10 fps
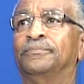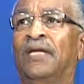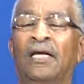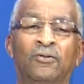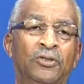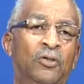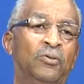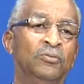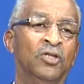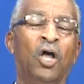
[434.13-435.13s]
I don't
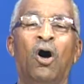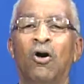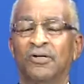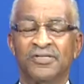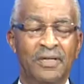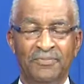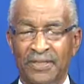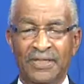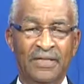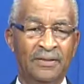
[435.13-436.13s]
know, law or
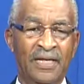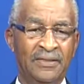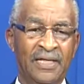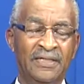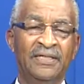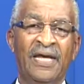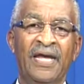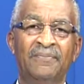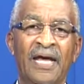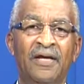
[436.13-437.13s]
something that
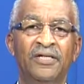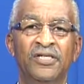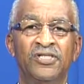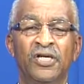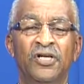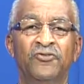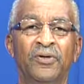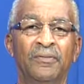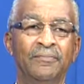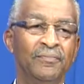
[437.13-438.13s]
came down in this
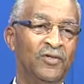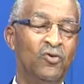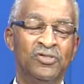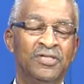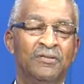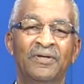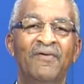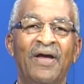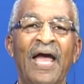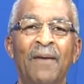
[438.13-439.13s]
country, of course it'll
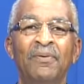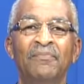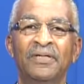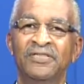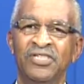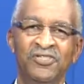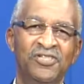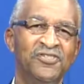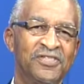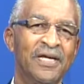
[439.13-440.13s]
never happen, but just
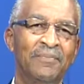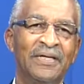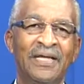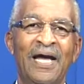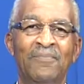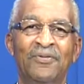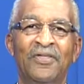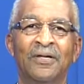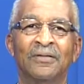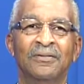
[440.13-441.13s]
think about the
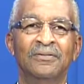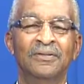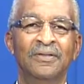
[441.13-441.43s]
hypothetical.